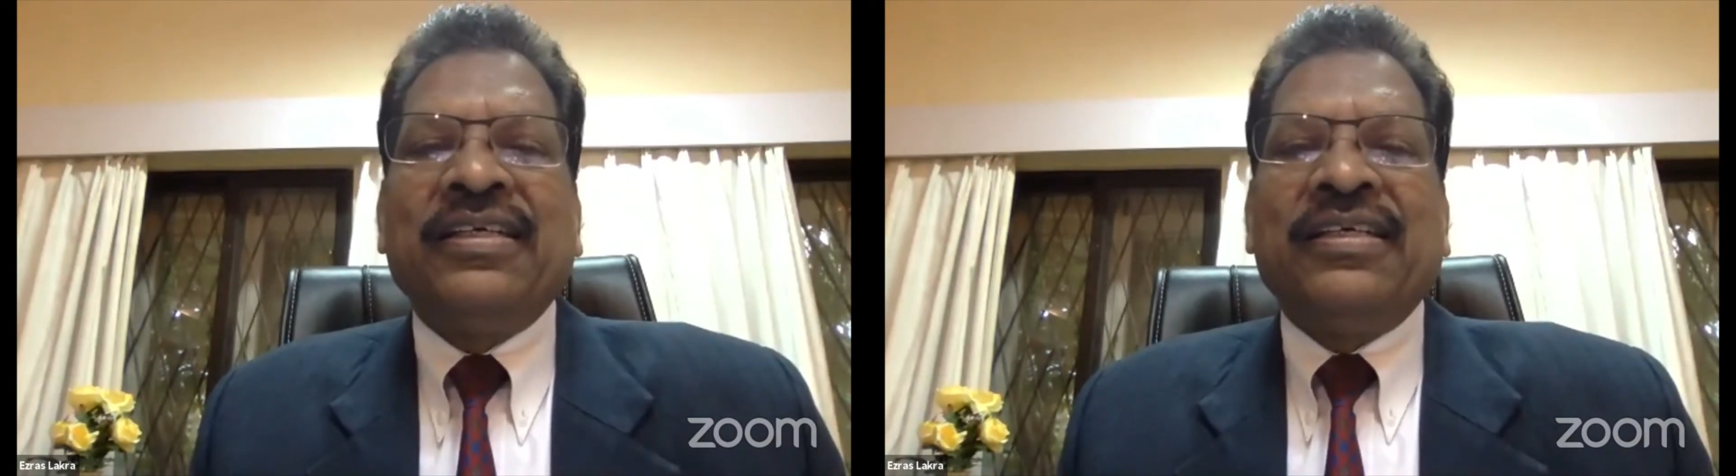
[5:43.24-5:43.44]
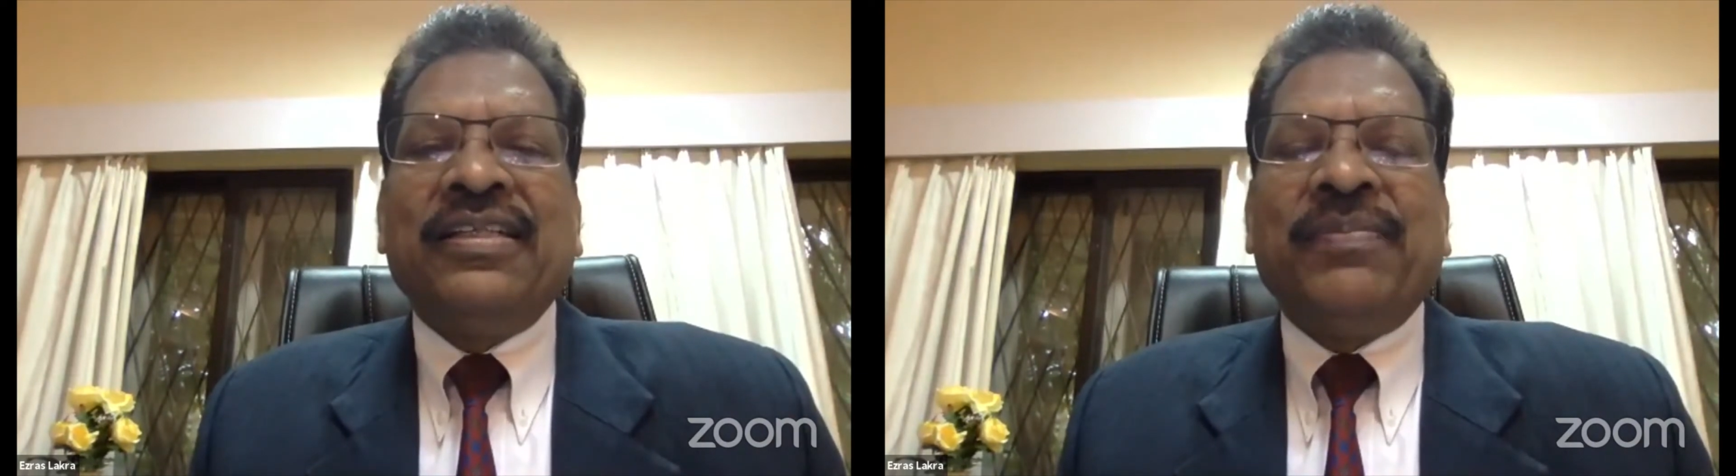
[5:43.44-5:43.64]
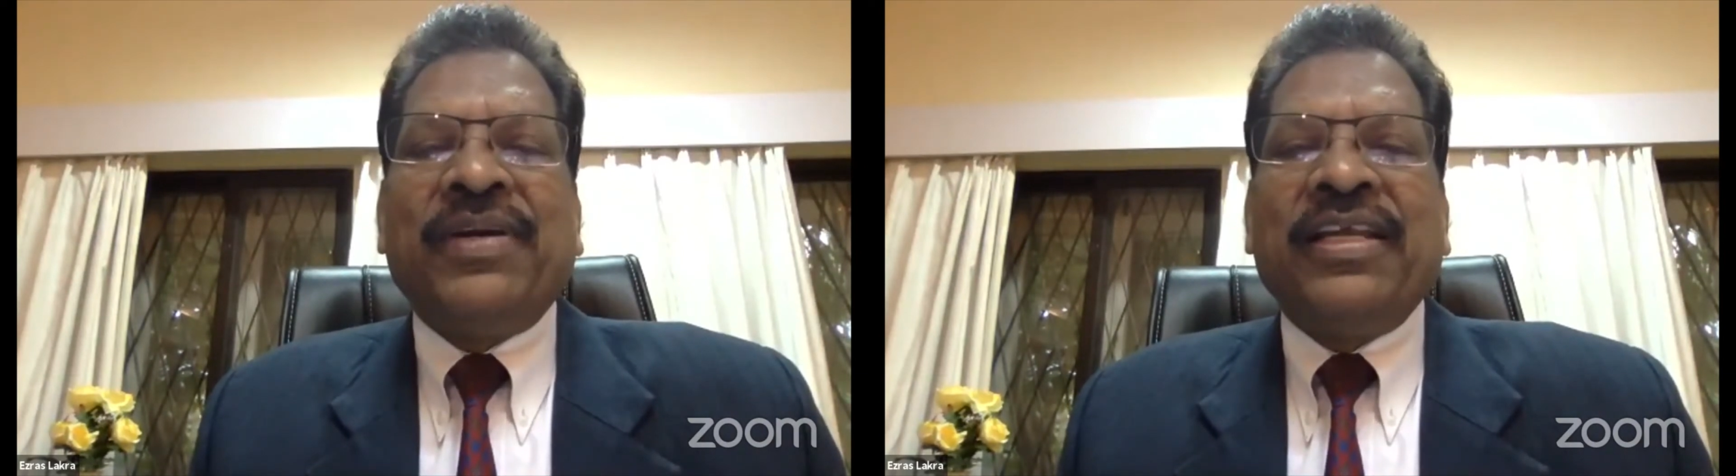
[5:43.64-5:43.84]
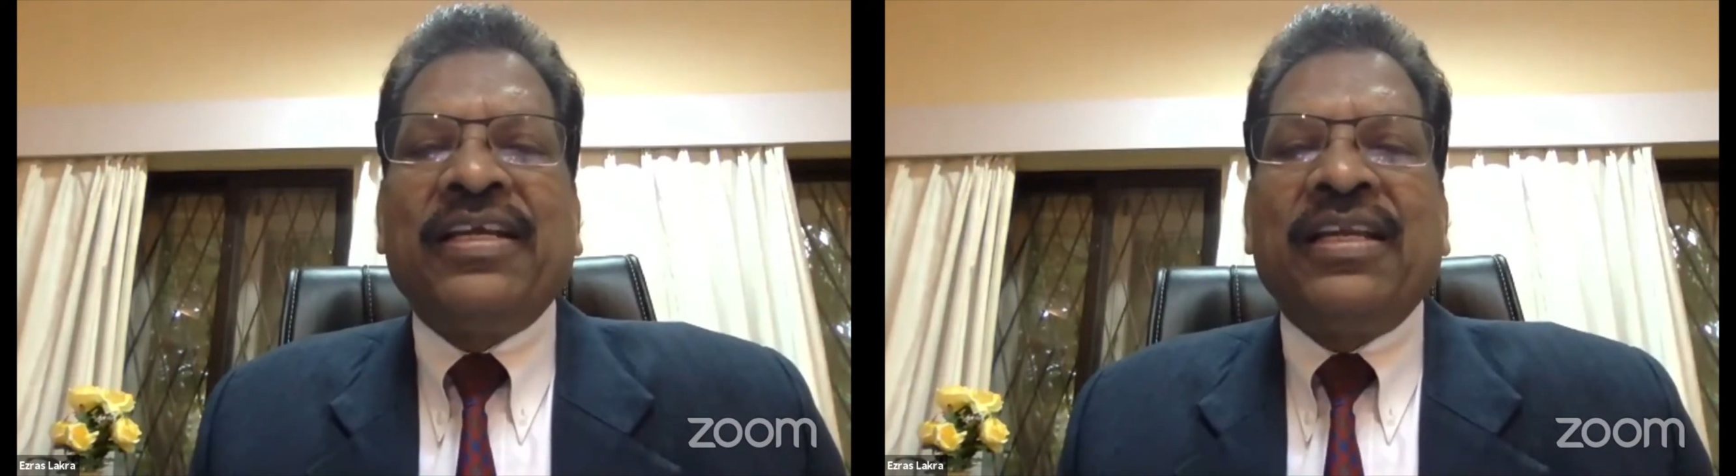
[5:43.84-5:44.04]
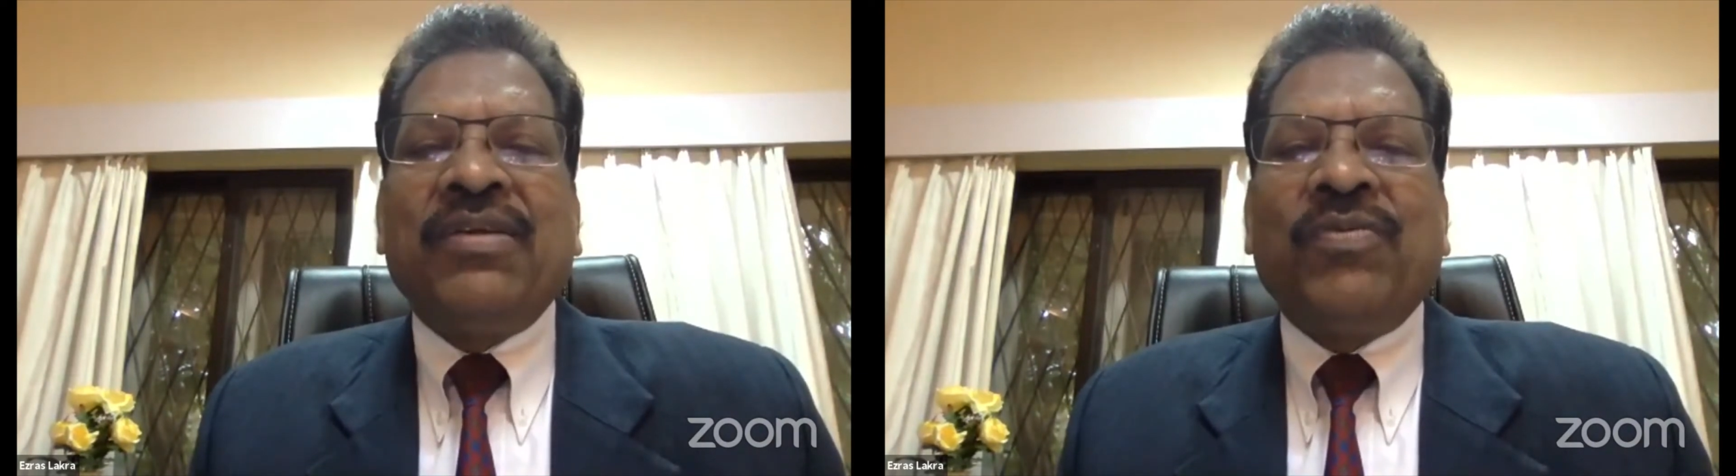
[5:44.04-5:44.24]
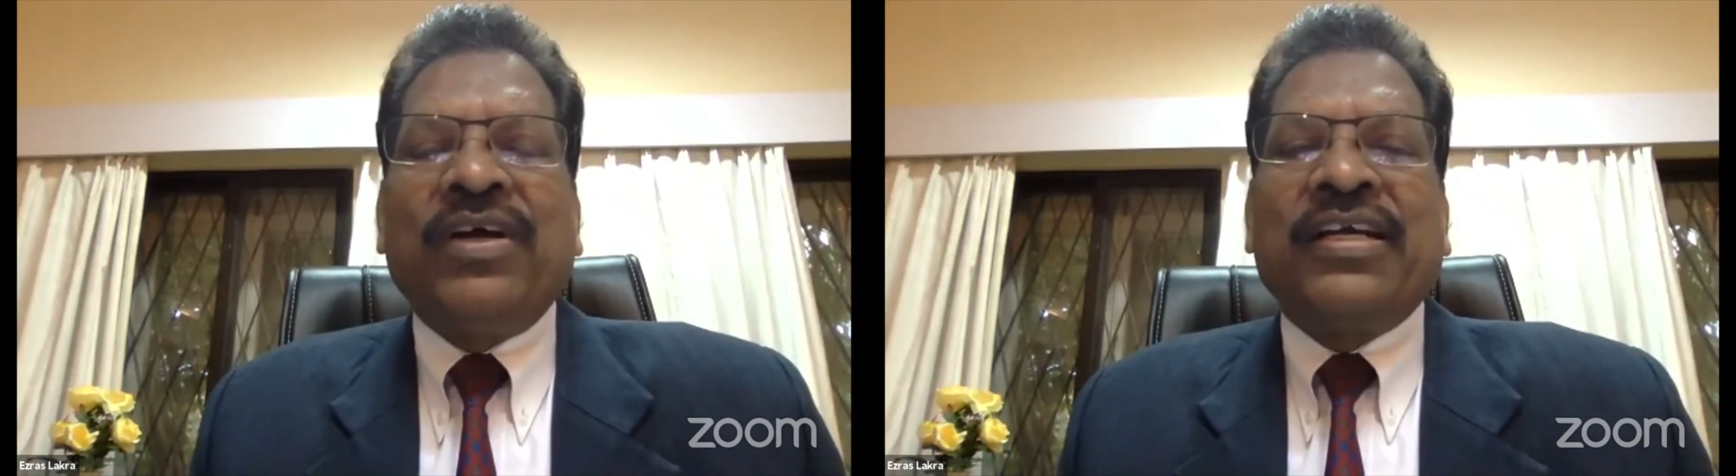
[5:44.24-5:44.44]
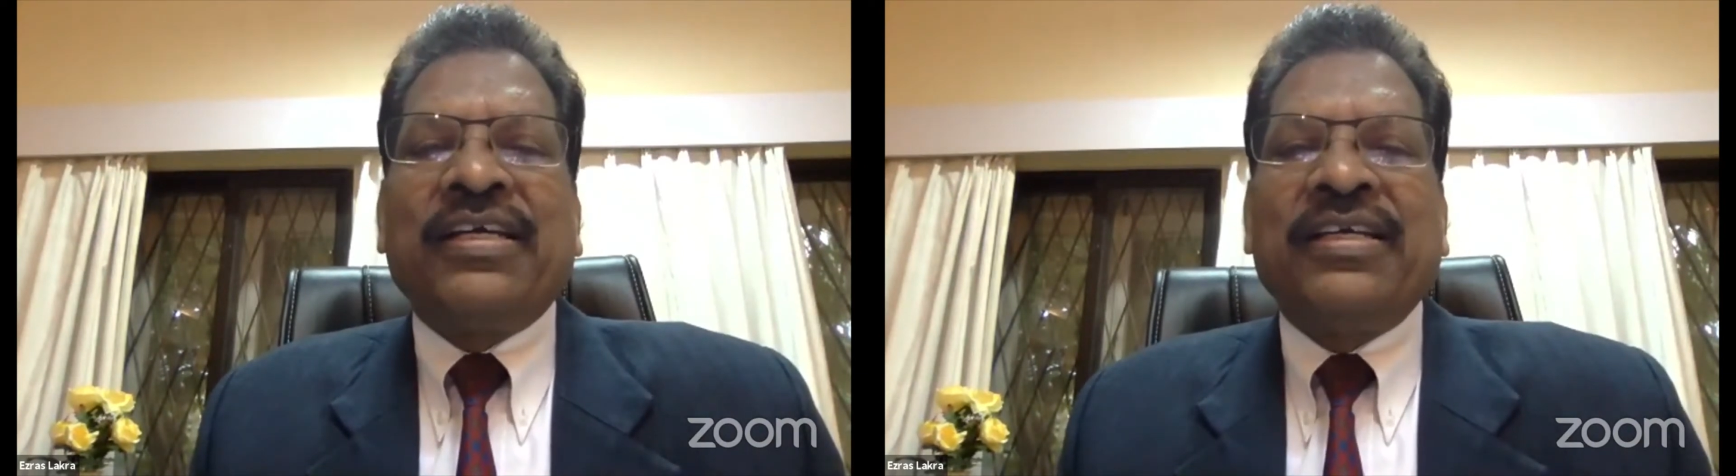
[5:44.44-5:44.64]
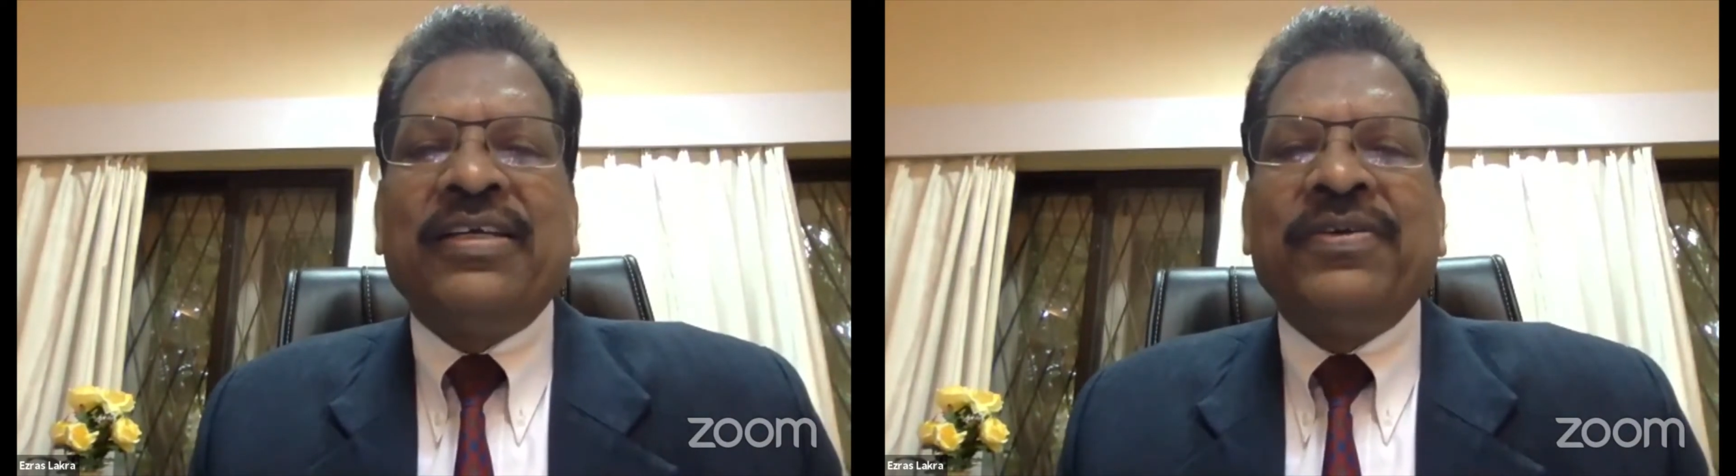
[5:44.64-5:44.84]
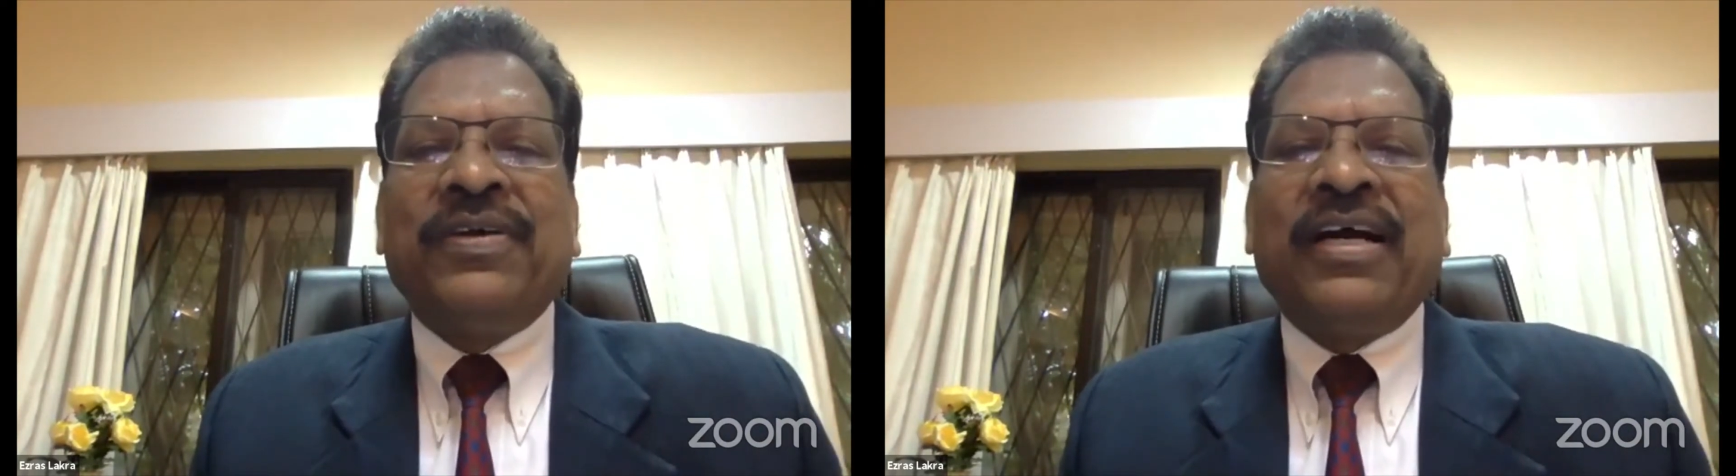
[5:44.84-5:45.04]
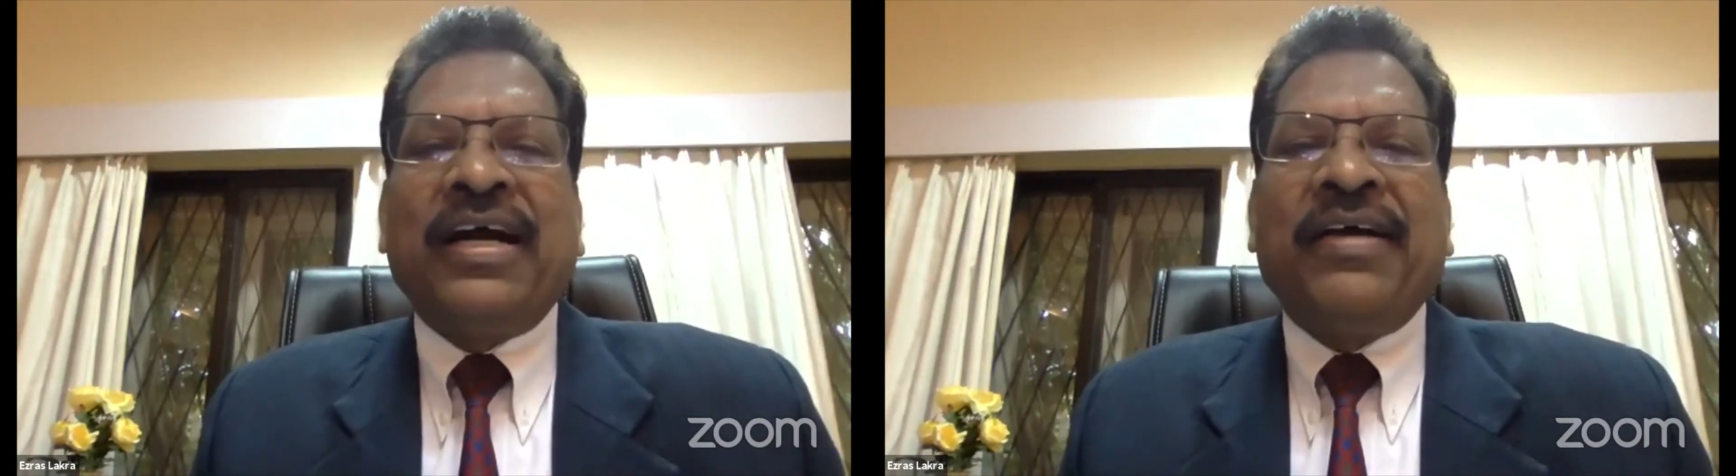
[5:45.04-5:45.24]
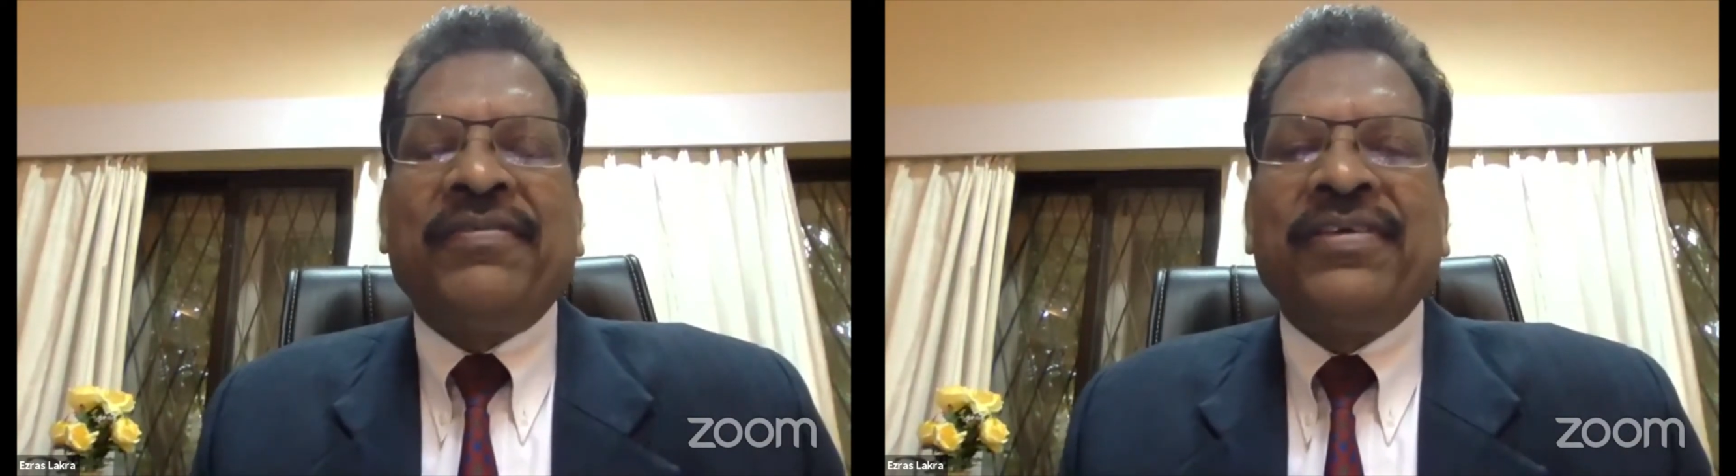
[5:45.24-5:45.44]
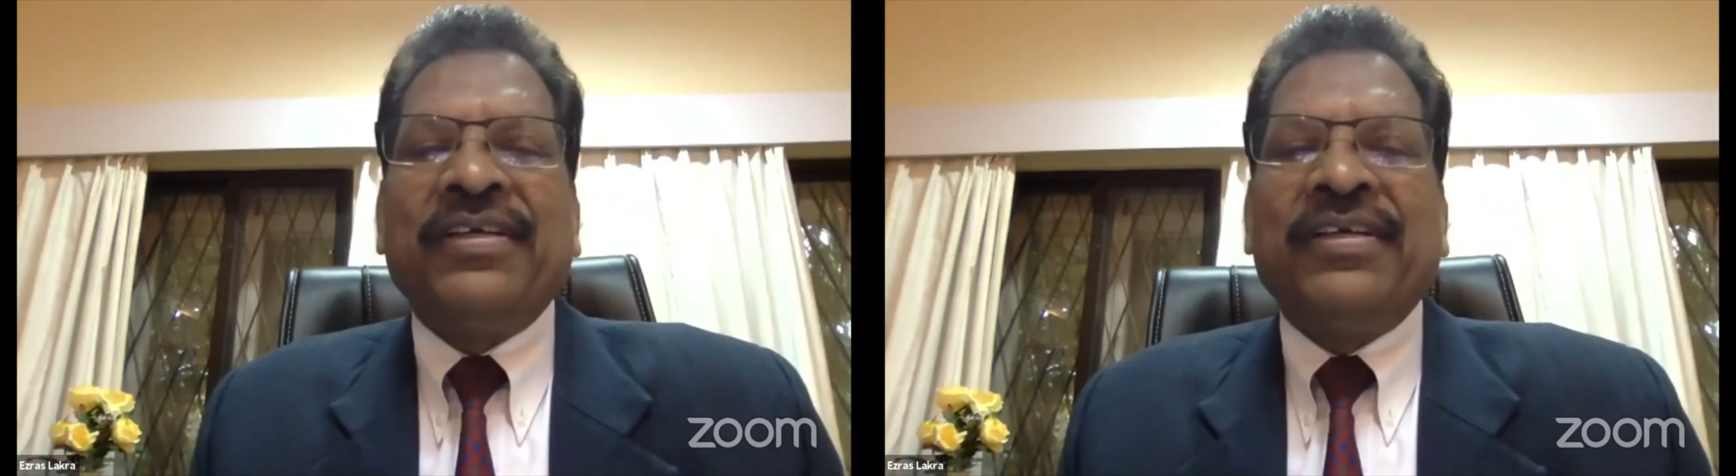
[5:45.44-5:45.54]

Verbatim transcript: the medical work you have